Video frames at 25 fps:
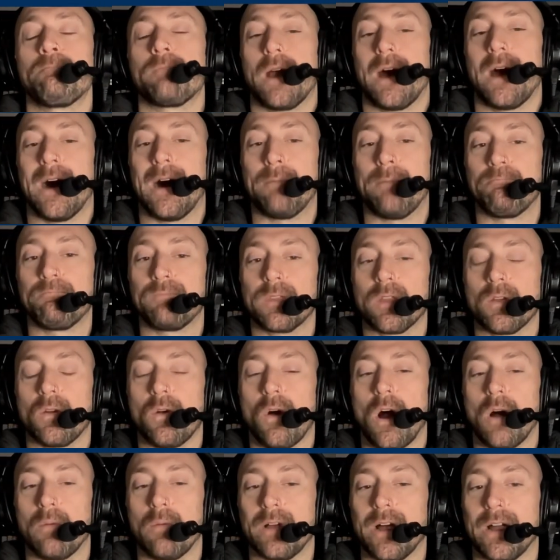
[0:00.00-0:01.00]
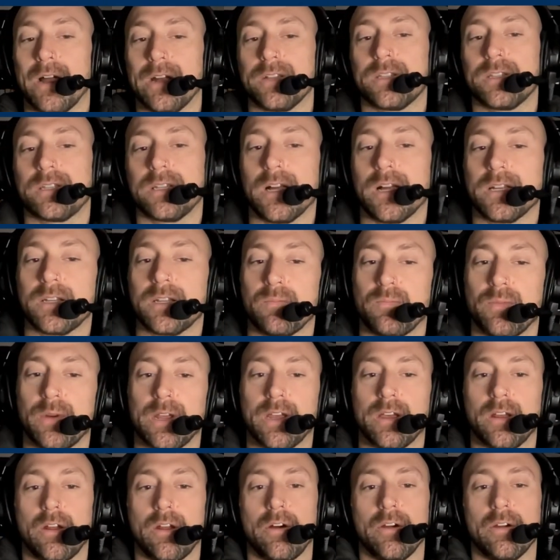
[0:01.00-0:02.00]
Um, I'm going to start to bring
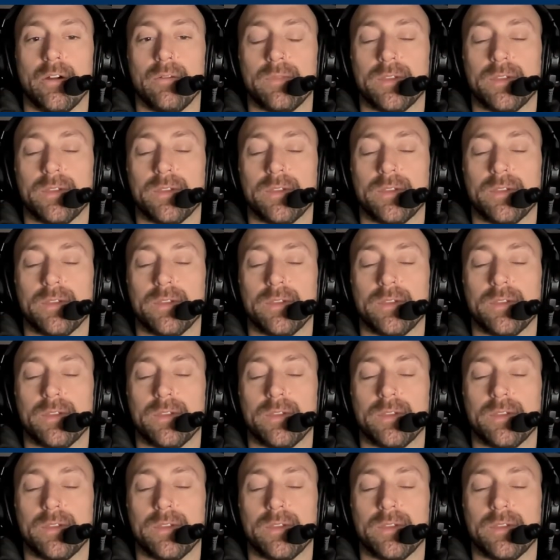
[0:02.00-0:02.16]
it home.